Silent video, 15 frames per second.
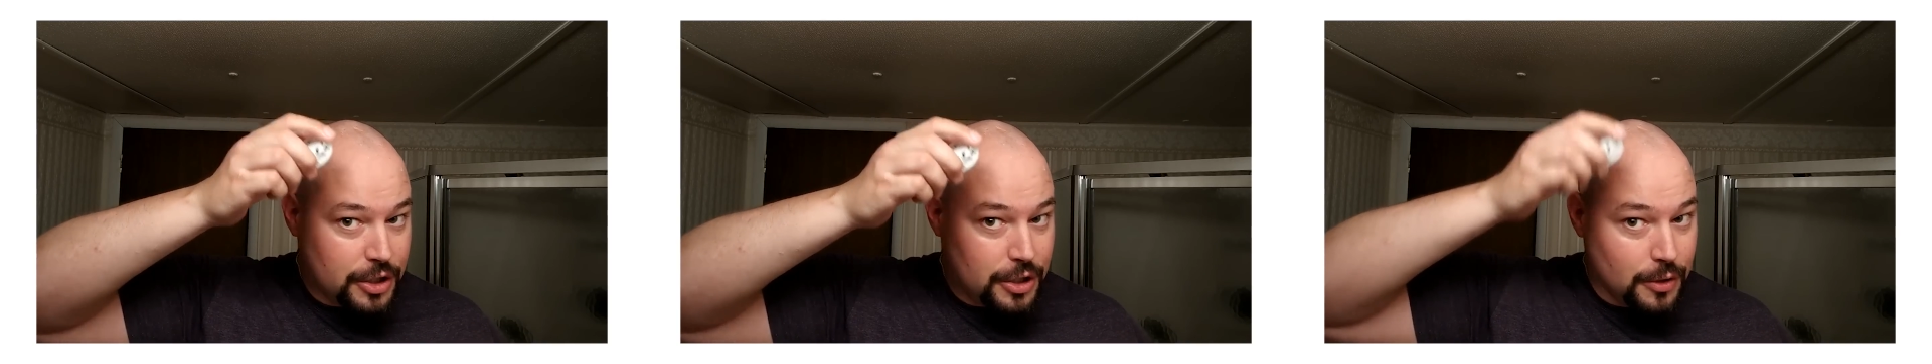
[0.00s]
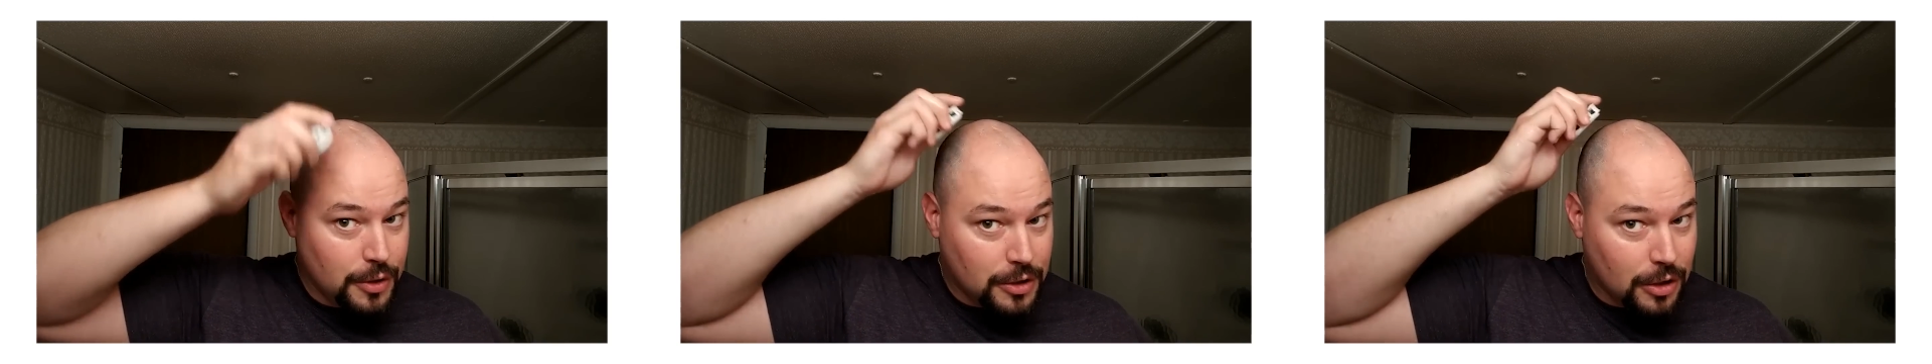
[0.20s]

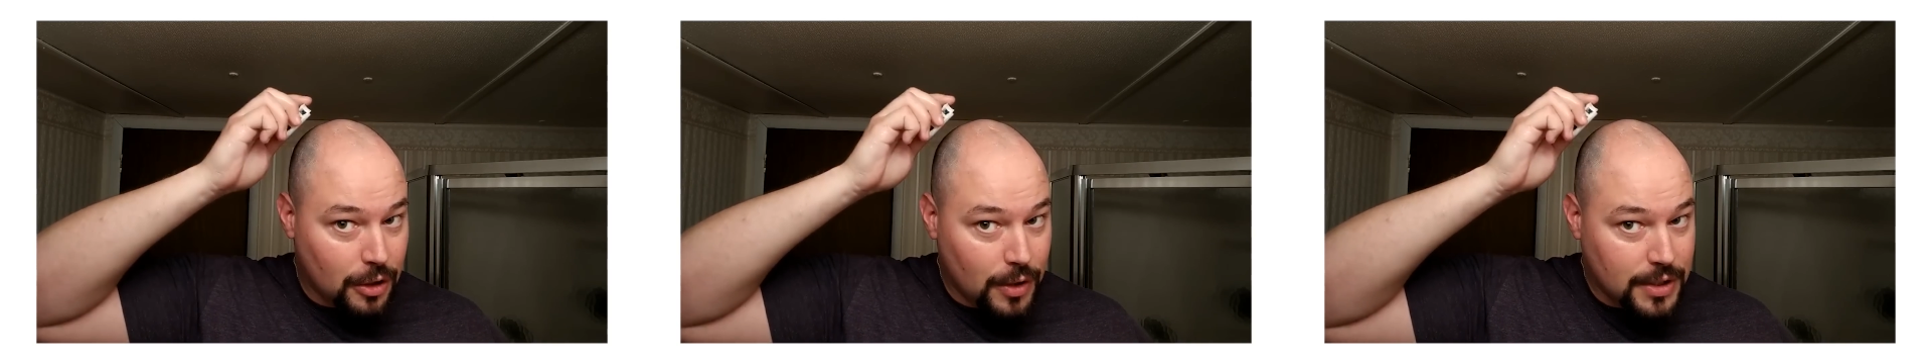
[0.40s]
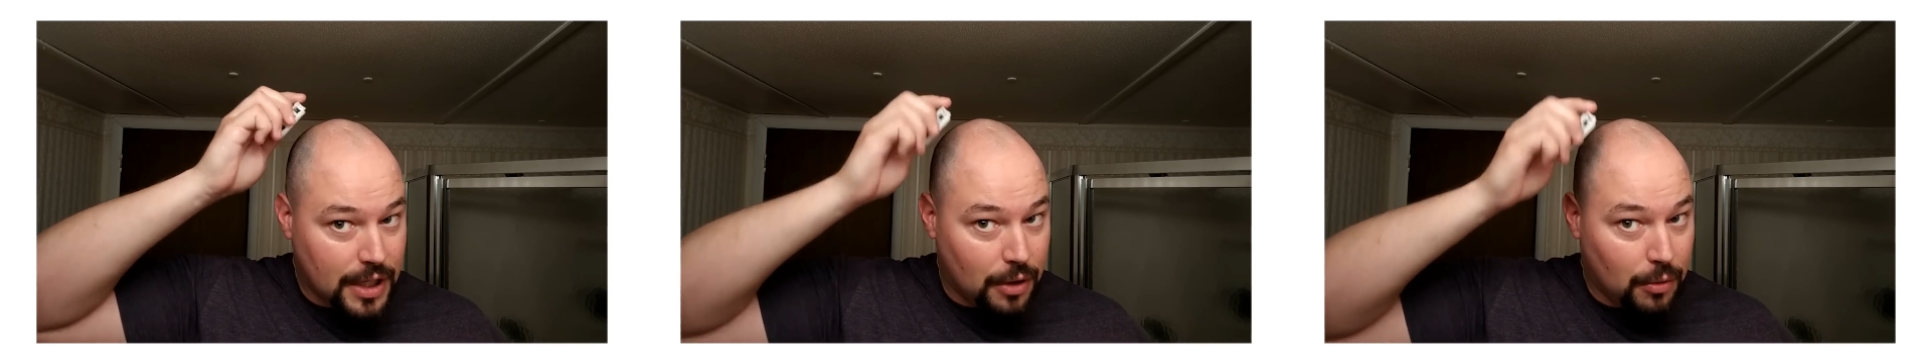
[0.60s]
2
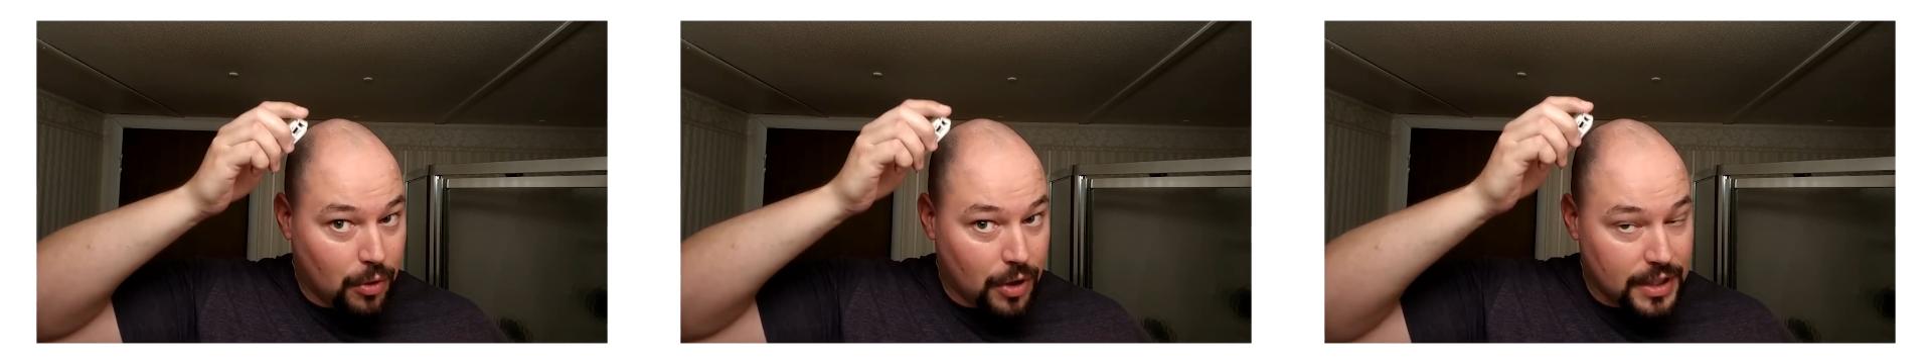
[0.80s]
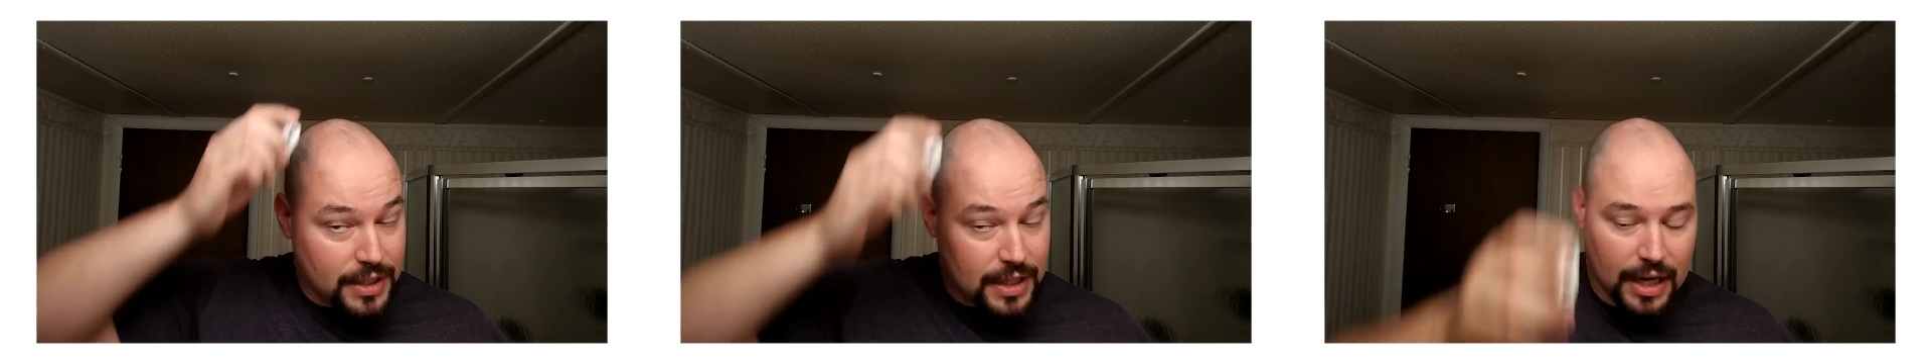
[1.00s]
strokes at
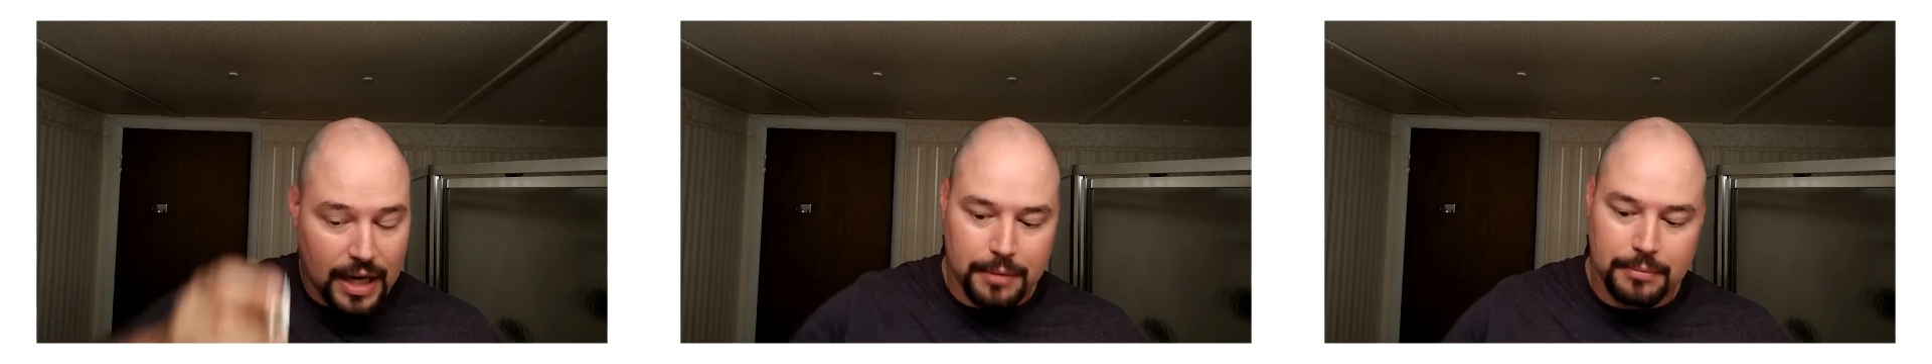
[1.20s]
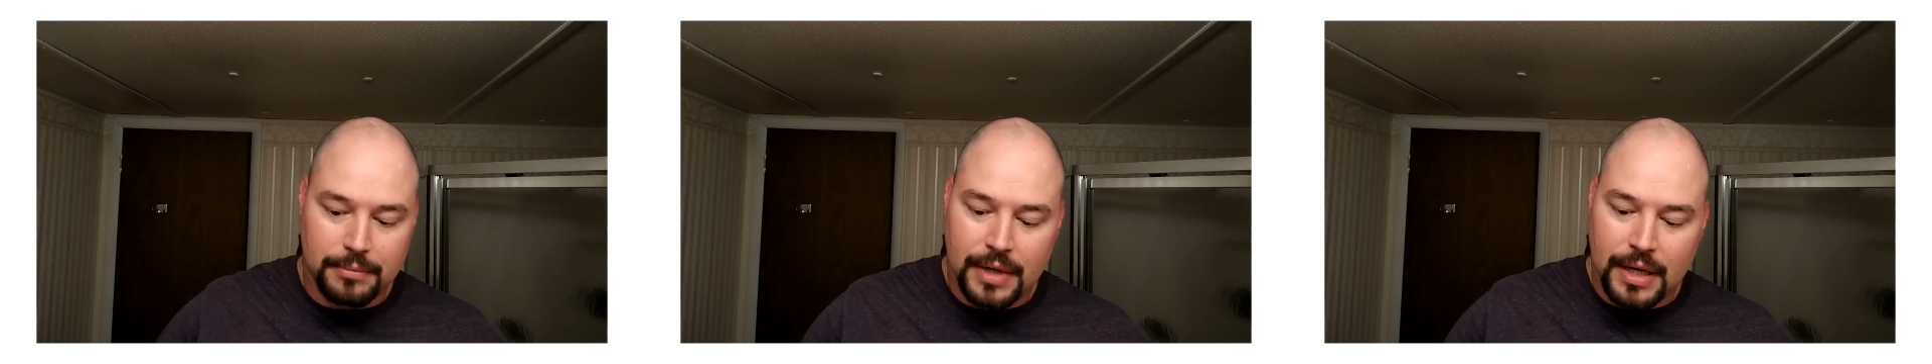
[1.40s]
one
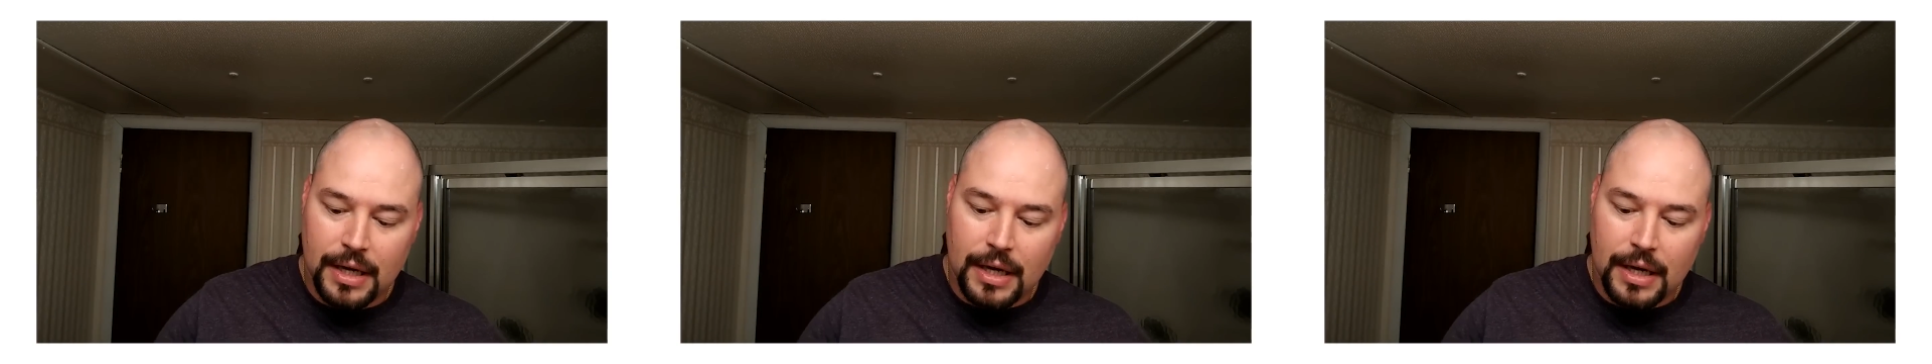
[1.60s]
time.